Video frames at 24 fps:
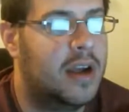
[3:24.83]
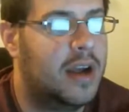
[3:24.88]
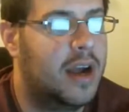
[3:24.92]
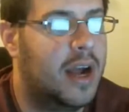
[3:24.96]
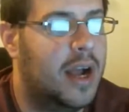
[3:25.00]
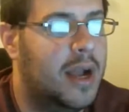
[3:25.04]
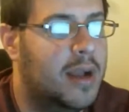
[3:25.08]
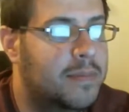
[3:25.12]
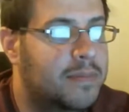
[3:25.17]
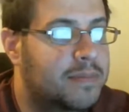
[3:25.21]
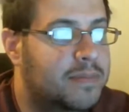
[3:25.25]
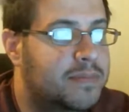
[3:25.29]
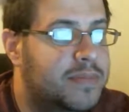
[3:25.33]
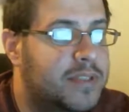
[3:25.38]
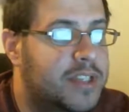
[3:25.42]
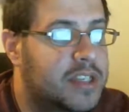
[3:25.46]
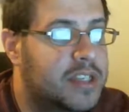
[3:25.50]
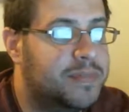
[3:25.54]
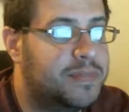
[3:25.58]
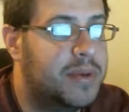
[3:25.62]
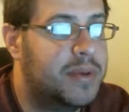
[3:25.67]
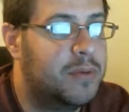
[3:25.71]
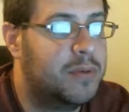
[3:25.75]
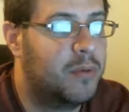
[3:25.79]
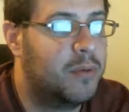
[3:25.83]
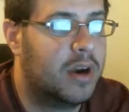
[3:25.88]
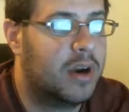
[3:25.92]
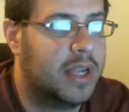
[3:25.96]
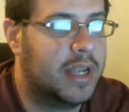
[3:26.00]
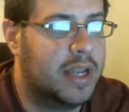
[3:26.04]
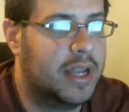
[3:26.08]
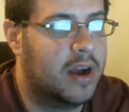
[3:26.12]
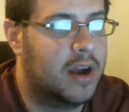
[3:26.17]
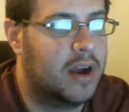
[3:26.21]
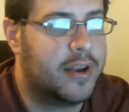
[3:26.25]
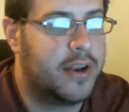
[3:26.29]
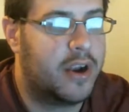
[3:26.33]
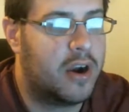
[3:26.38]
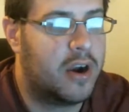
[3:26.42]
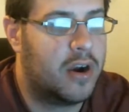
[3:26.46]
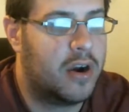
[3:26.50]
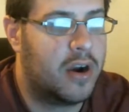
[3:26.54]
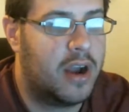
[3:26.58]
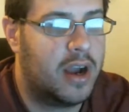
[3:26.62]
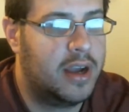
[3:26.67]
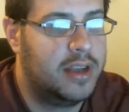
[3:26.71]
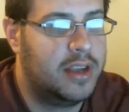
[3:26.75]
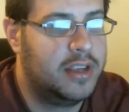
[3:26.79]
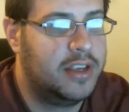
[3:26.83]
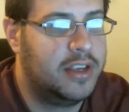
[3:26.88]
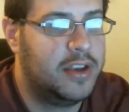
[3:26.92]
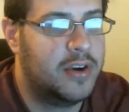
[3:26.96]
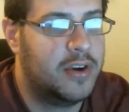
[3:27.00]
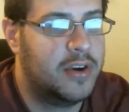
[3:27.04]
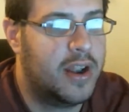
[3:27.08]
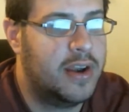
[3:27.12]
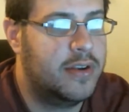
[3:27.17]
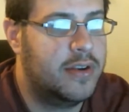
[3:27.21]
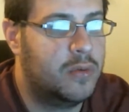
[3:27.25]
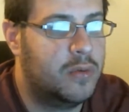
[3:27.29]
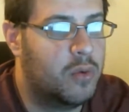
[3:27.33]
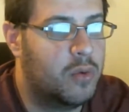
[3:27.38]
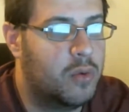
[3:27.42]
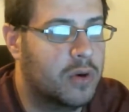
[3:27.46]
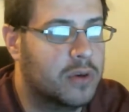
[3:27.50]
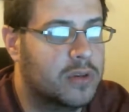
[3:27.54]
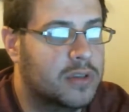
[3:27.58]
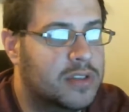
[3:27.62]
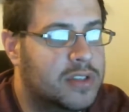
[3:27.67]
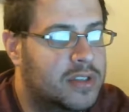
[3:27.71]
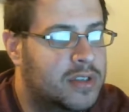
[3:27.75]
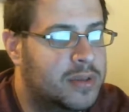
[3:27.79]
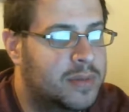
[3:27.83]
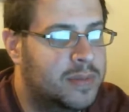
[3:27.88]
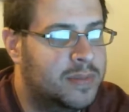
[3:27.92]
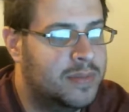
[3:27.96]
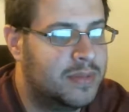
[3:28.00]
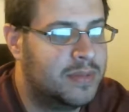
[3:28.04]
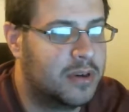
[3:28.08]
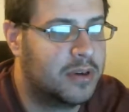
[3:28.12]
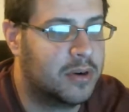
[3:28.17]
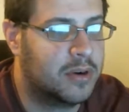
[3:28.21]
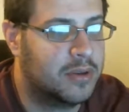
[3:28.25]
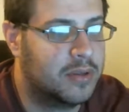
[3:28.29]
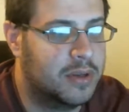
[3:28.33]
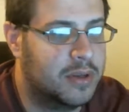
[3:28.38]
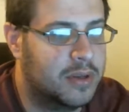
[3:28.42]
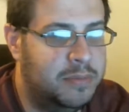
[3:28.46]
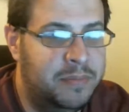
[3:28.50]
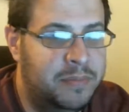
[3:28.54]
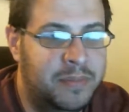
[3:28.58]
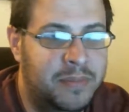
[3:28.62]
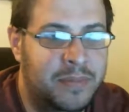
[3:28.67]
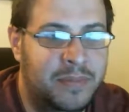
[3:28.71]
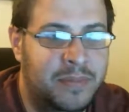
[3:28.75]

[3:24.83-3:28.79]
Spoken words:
I've just been working on our year-end awards currently.